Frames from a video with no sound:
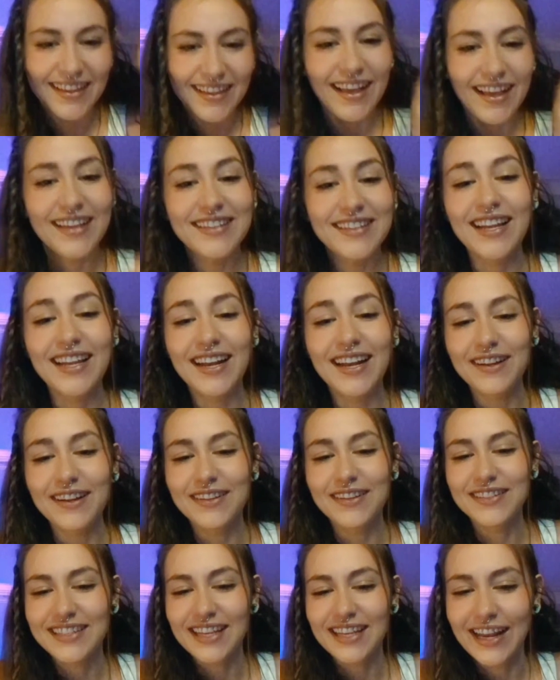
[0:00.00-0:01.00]
I said I was
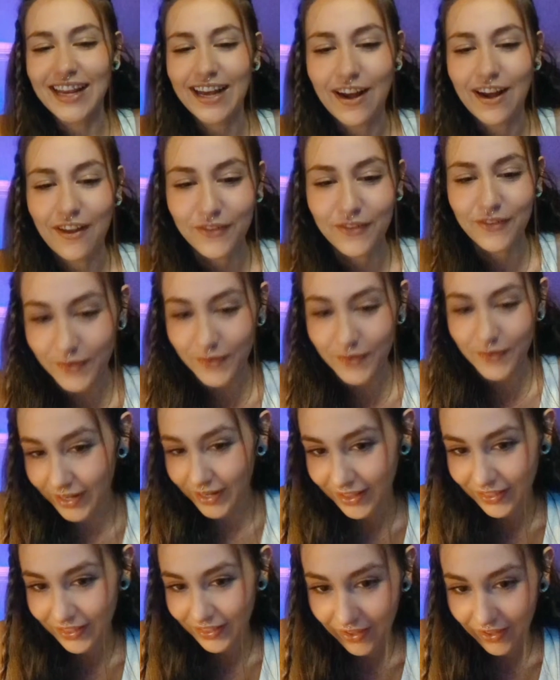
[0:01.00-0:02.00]
going to get off
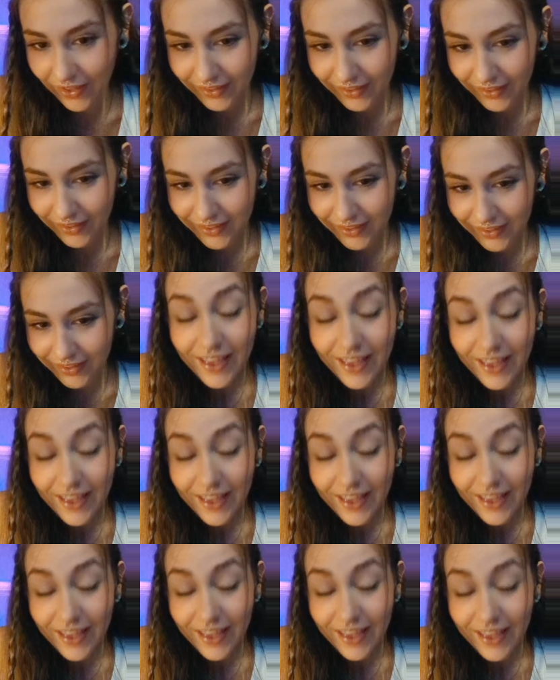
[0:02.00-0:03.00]
at 1
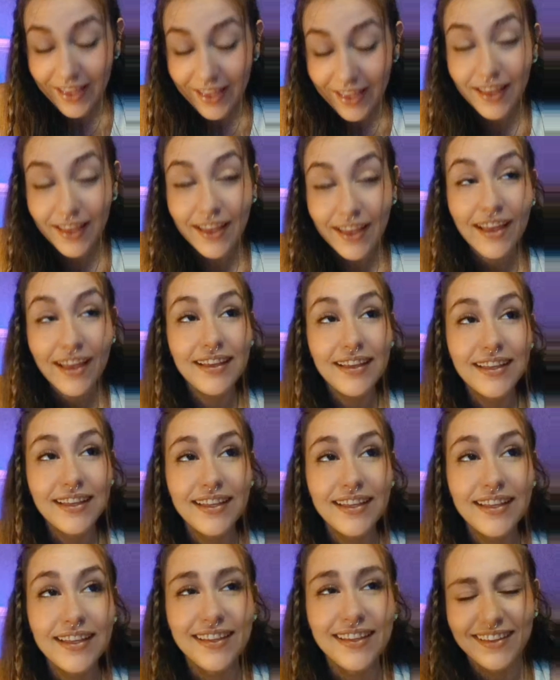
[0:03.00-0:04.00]
o'clock.
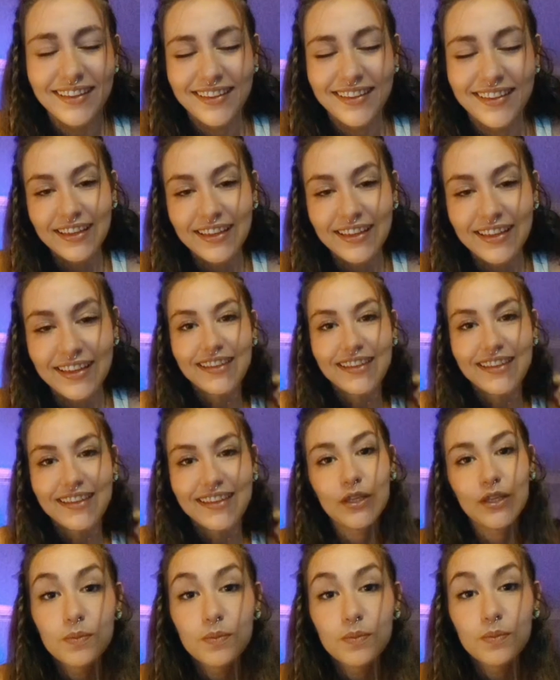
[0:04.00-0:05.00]
Oops.
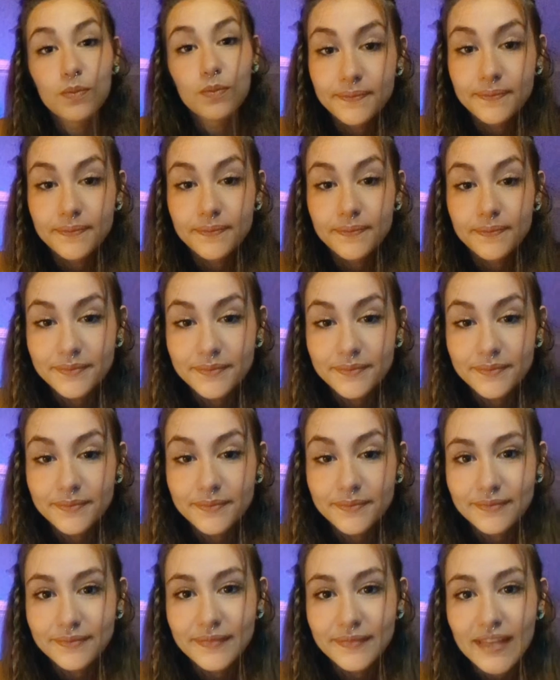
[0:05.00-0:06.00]
I'm going to.
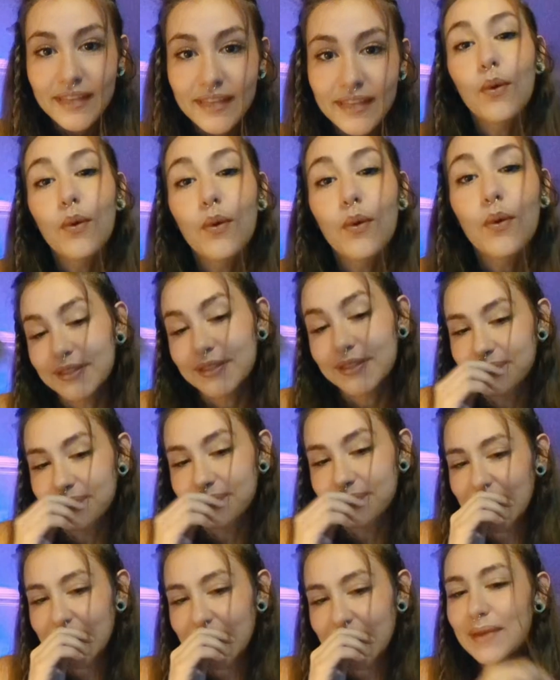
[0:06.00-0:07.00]
I'm going to get off.
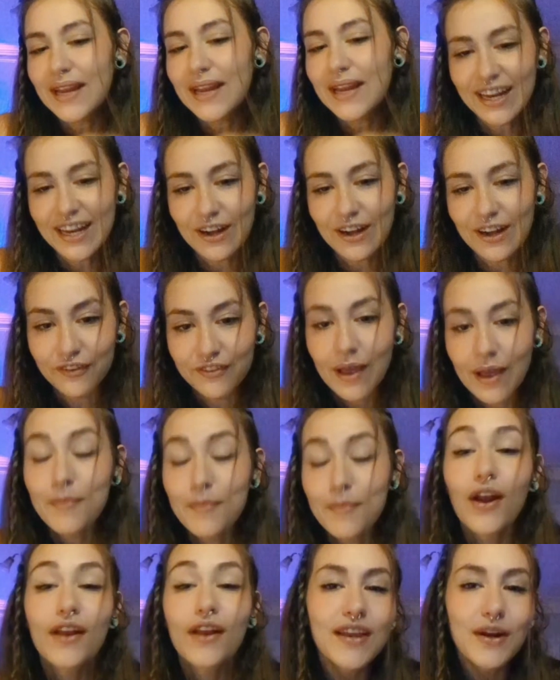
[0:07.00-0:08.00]
I'm not even going to wait till
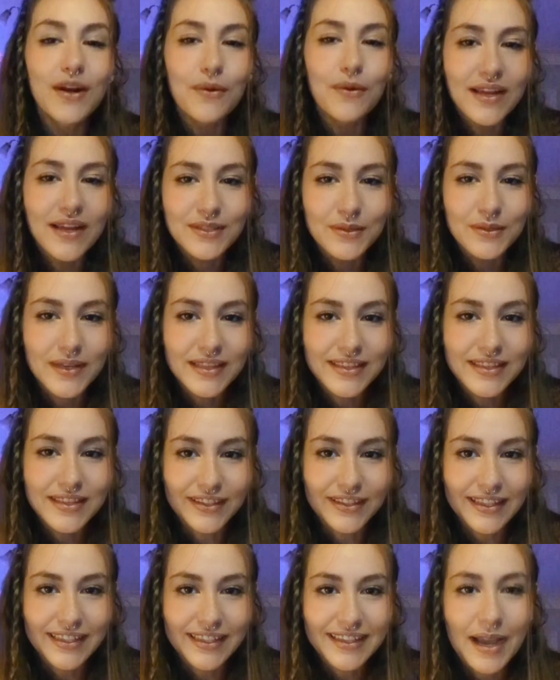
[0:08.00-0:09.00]
1.30. I'm going to
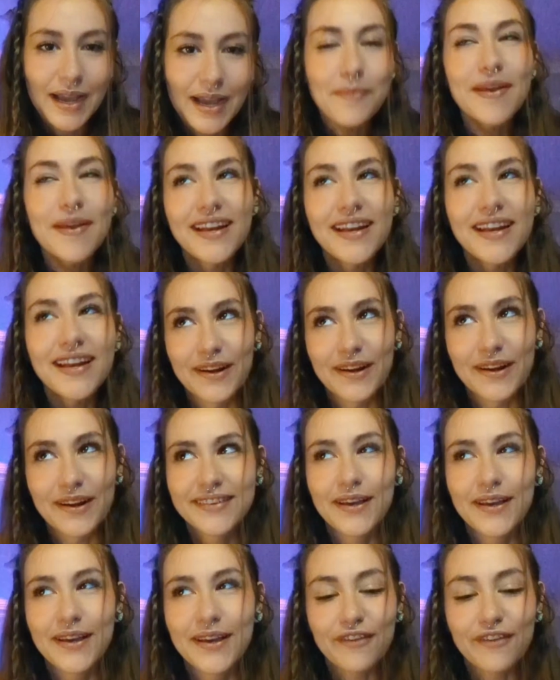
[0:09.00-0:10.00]
get off.
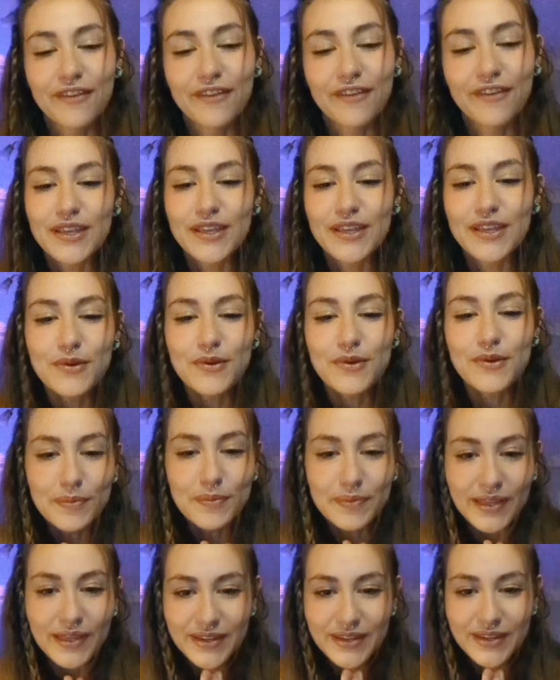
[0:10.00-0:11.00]
Okay, V, you go
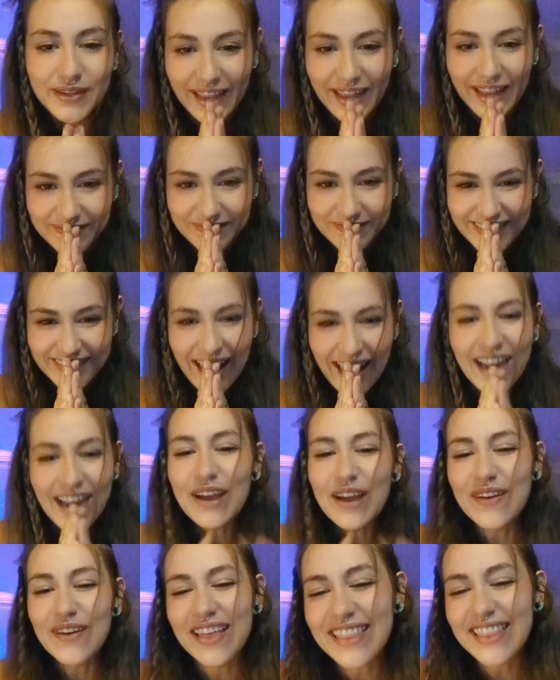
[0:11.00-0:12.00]
play your game. I
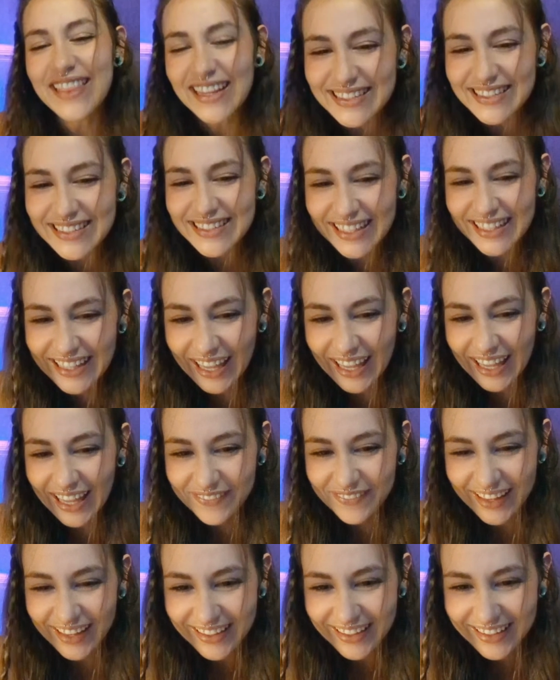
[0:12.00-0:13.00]
know. And then Sin
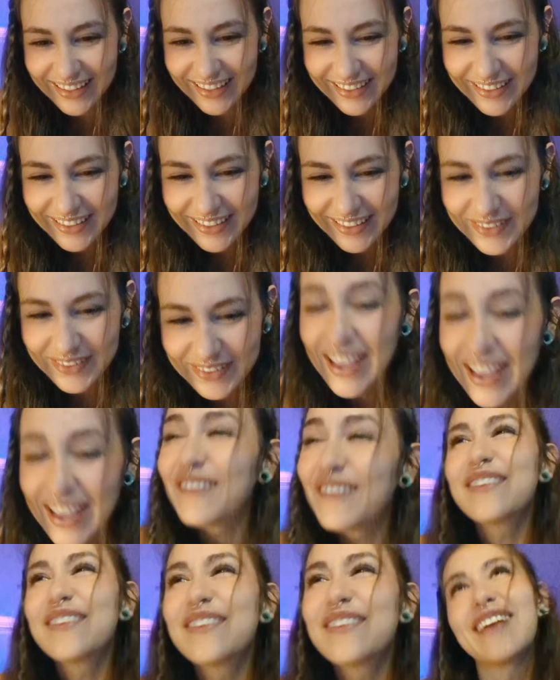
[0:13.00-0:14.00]
came in. We
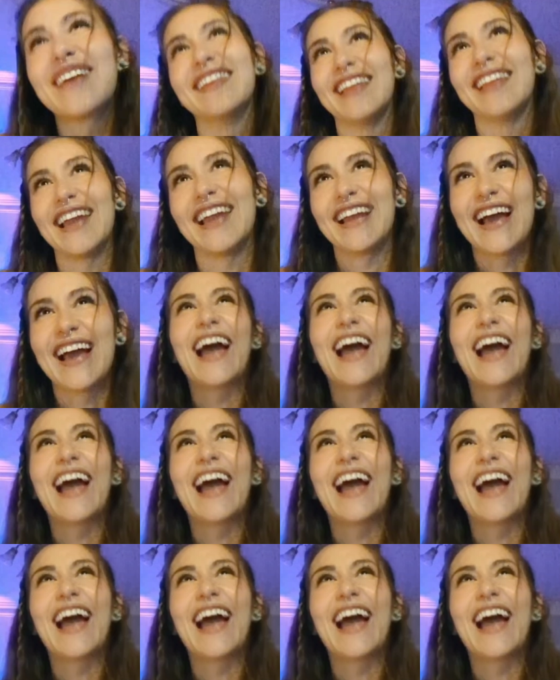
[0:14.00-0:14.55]
have you ran late.